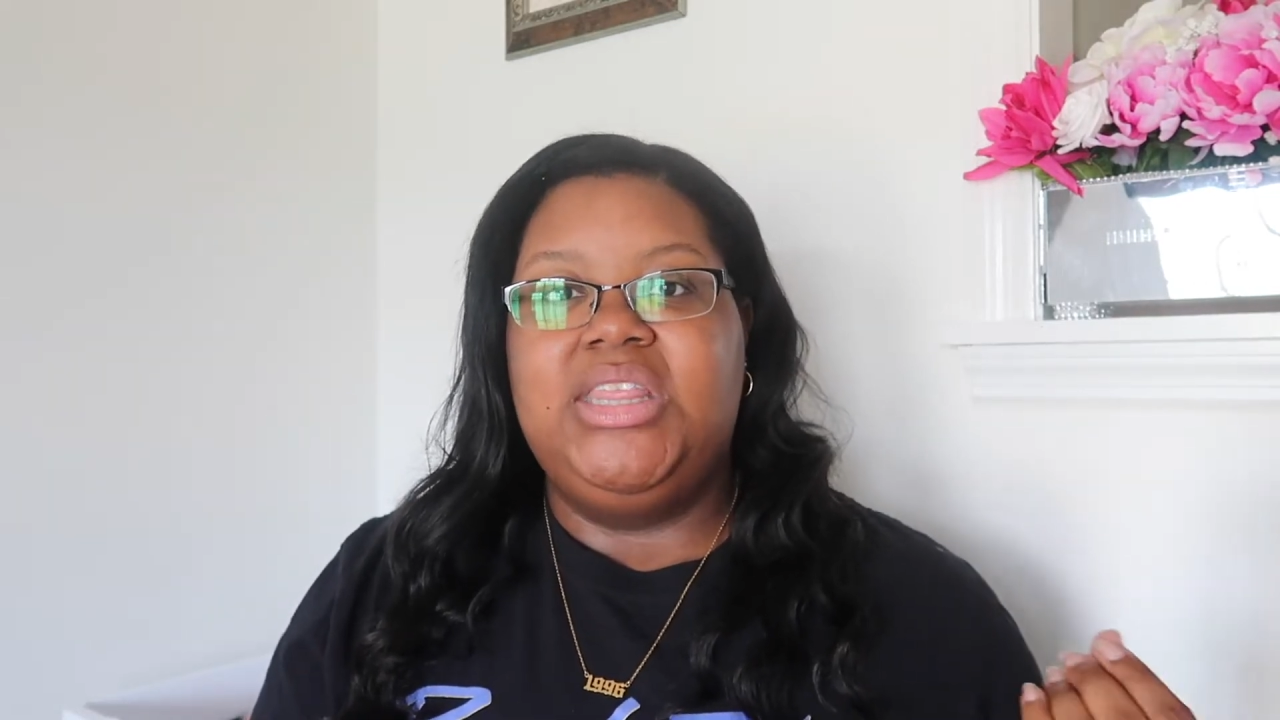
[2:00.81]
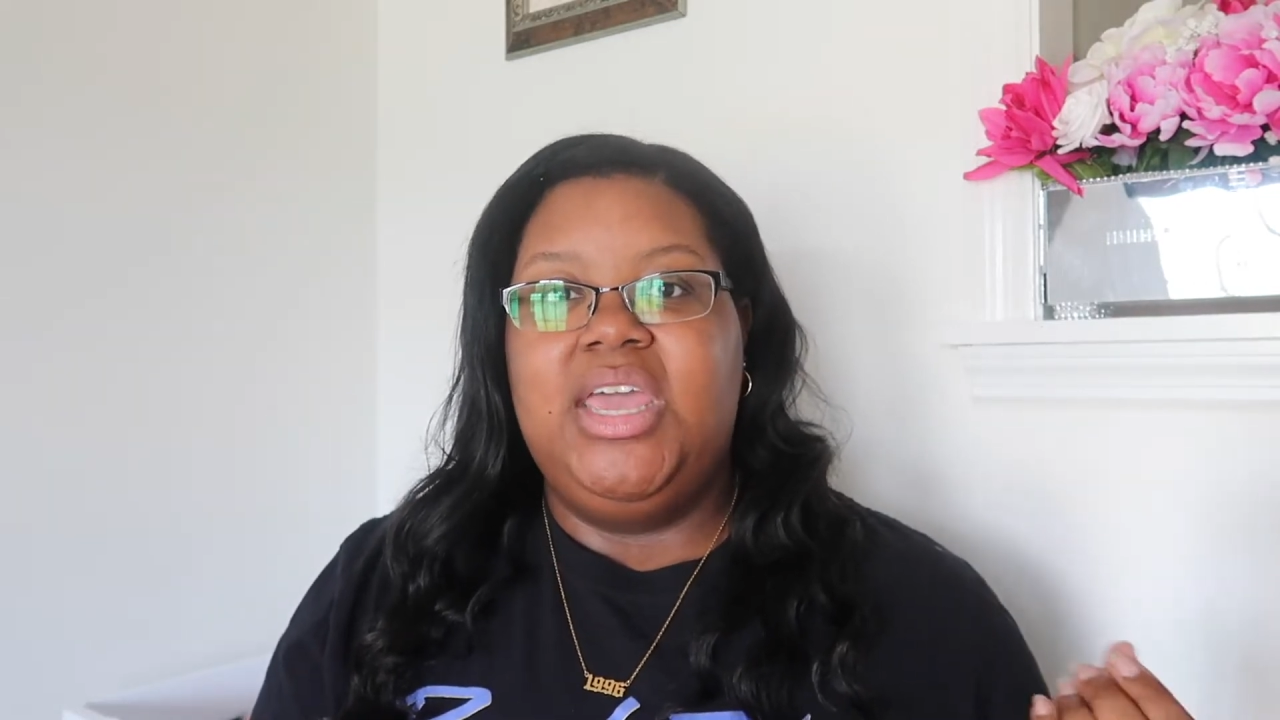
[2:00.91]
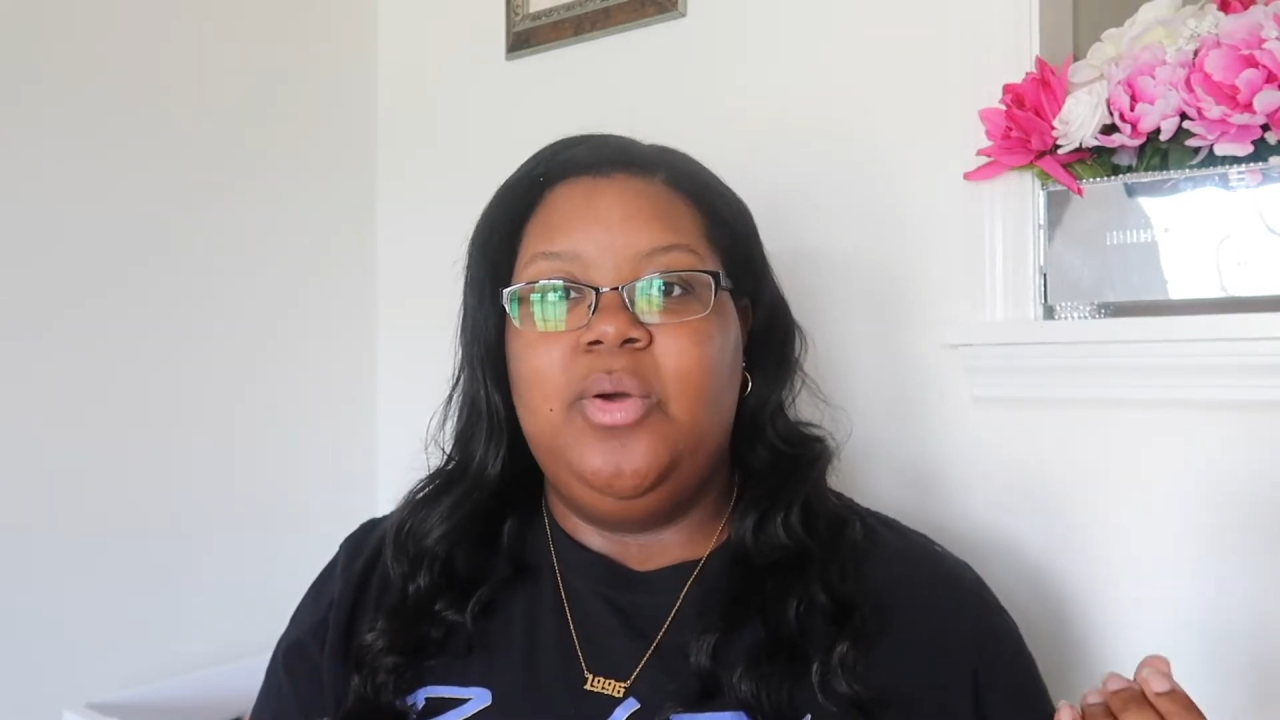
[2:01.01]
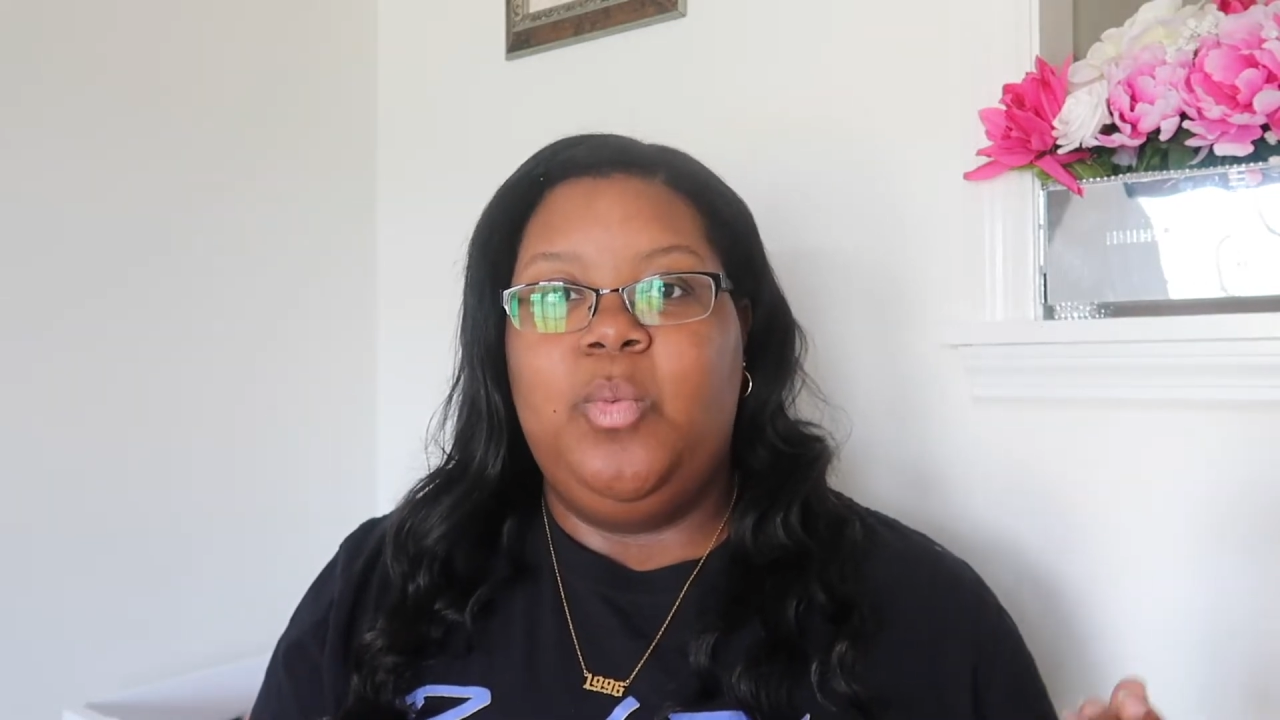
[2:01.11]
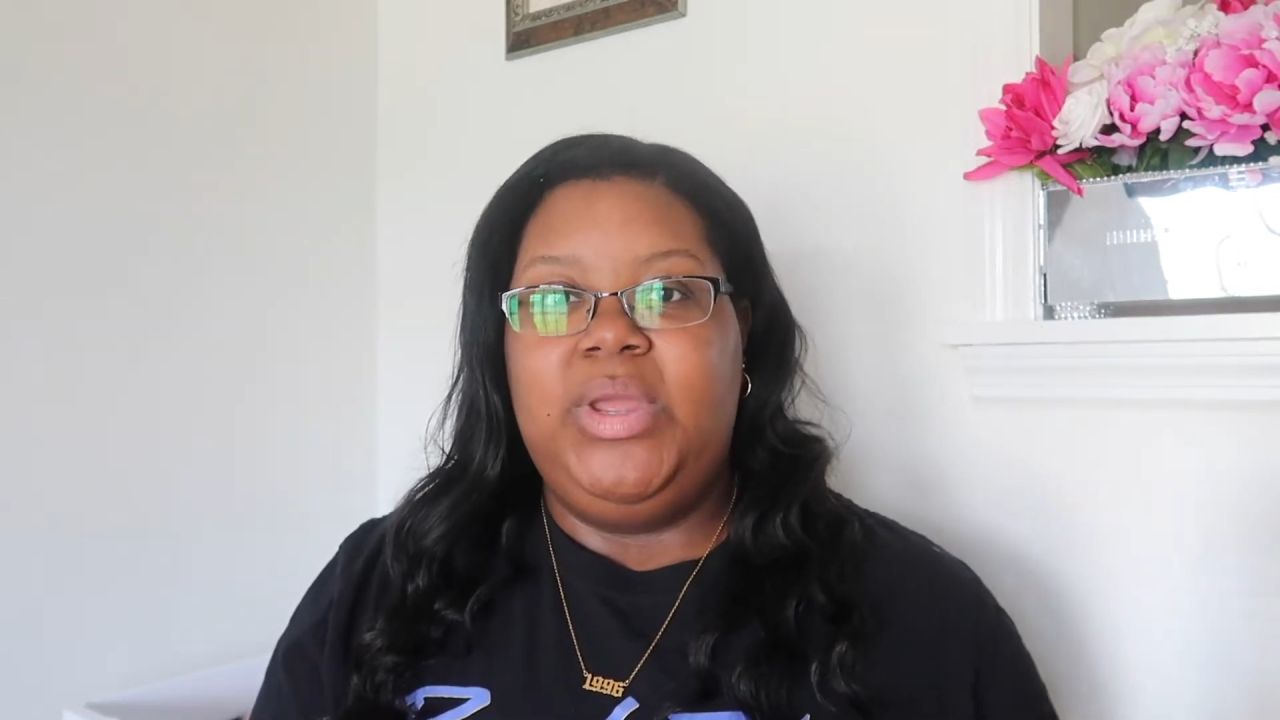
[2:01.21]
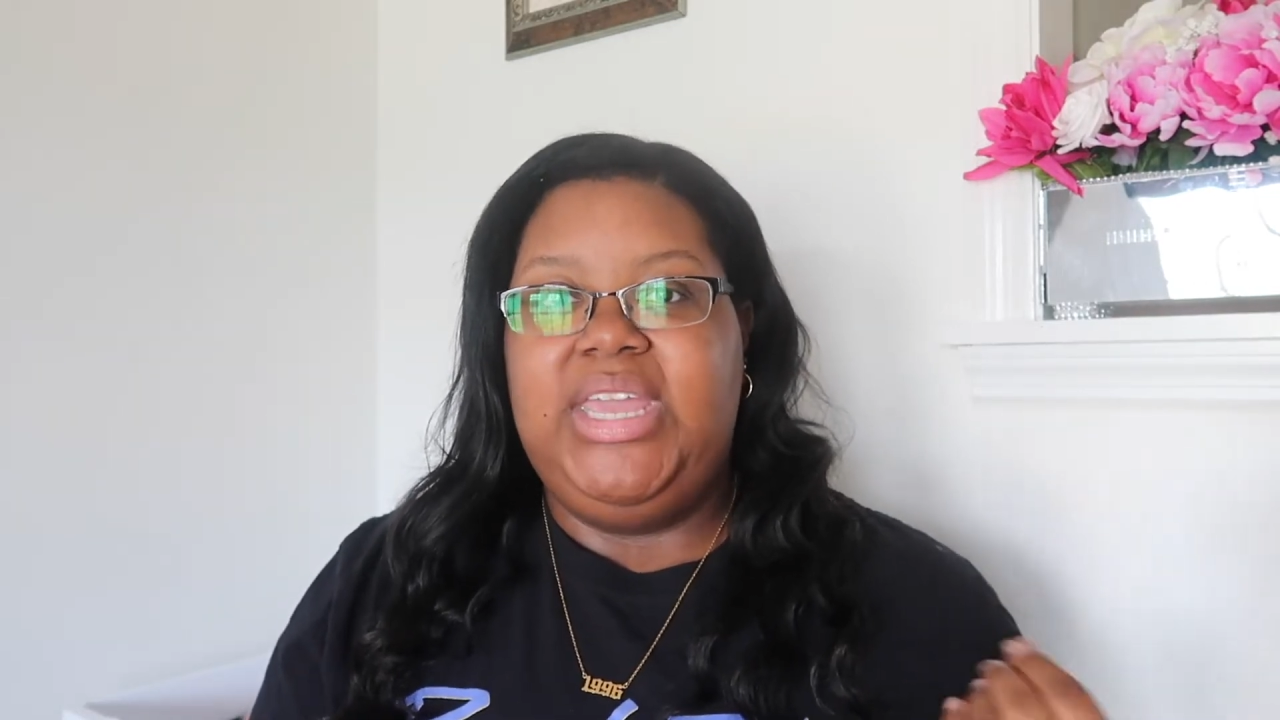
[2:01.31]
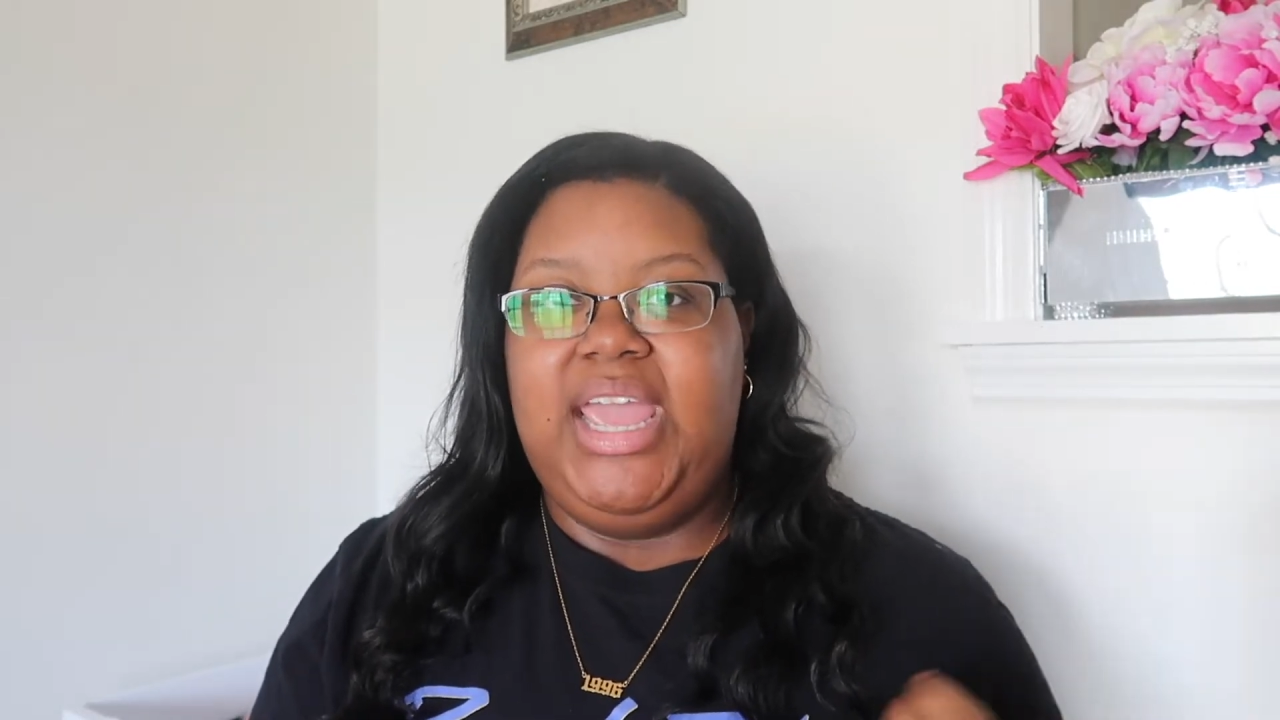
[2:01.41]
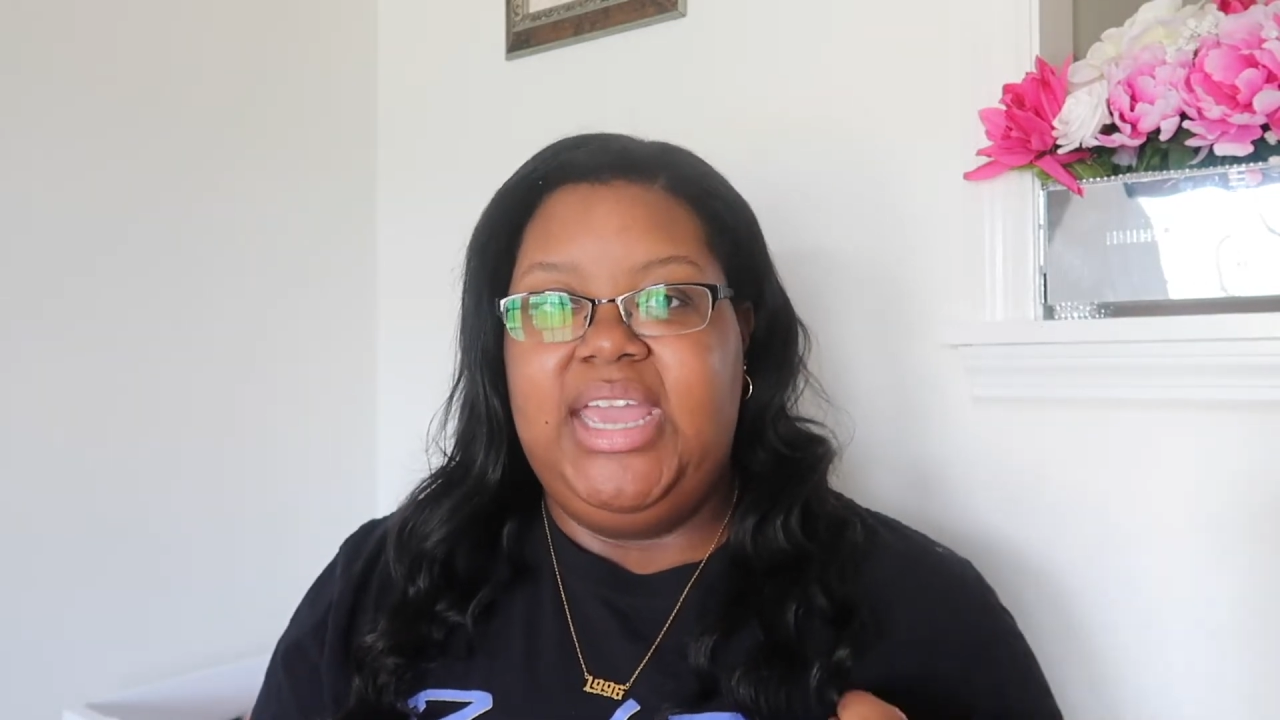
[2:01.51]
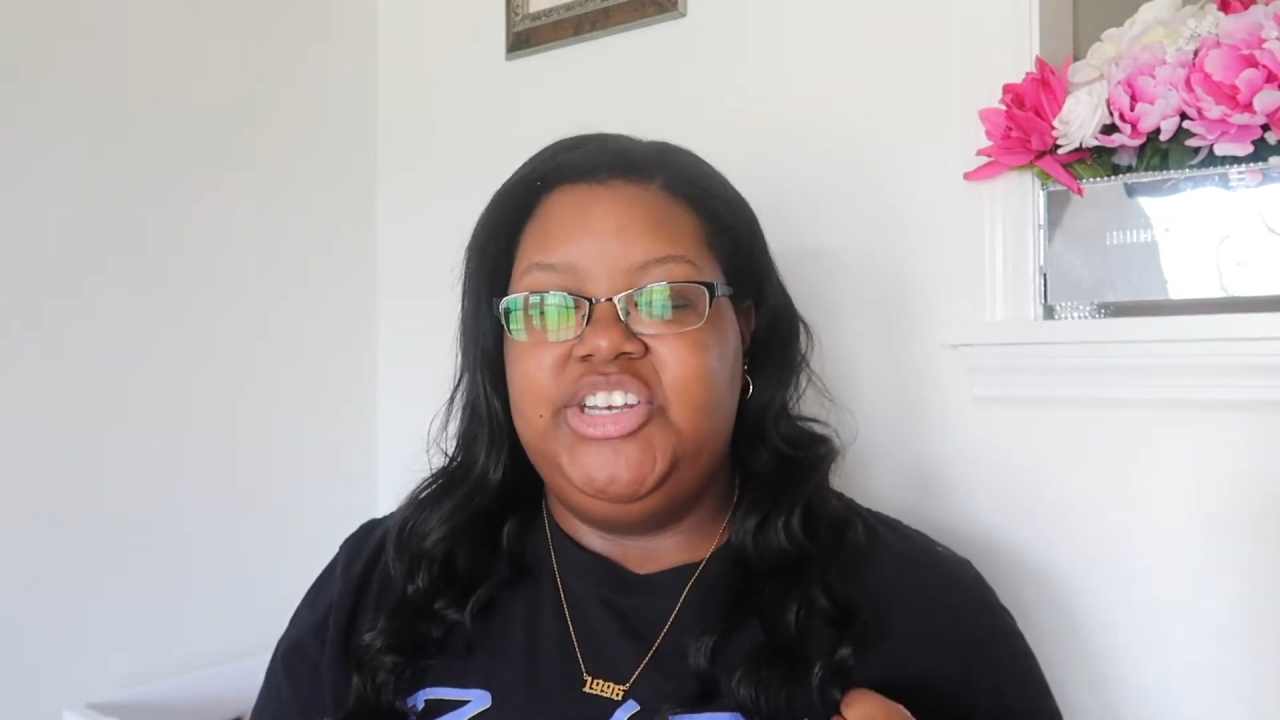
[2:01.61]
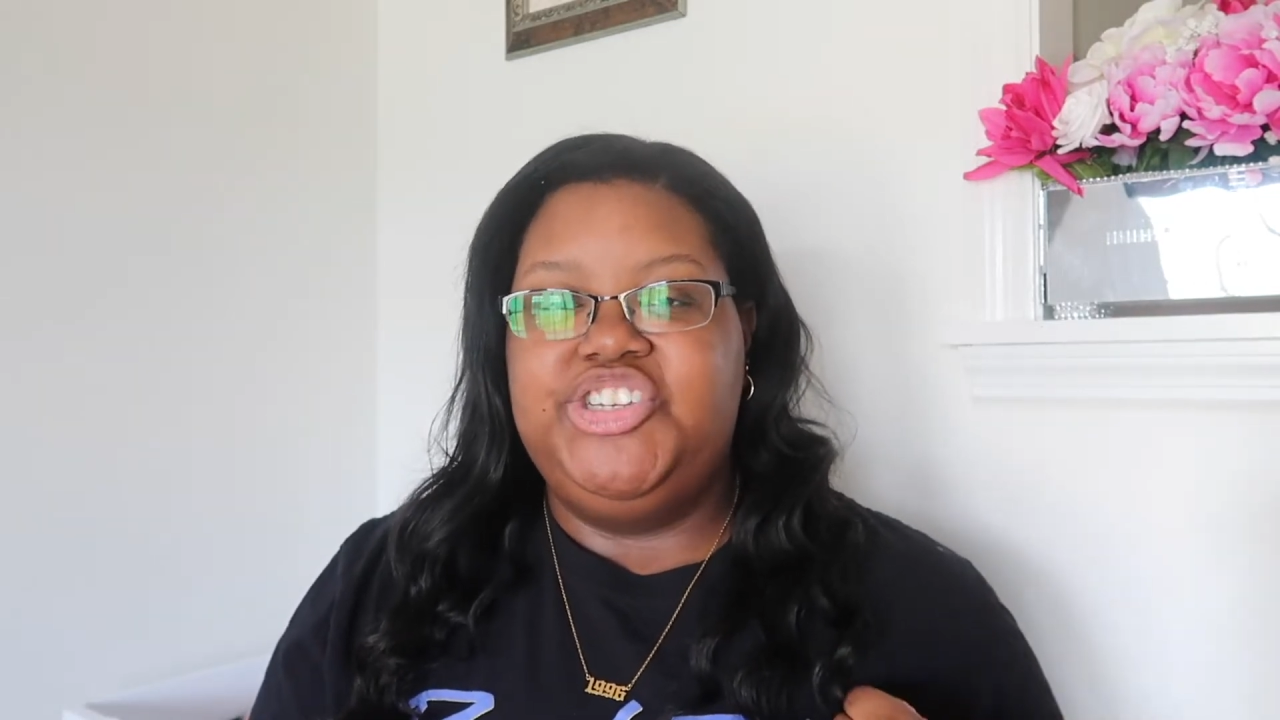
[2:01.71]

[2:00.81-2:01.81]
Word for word: that we can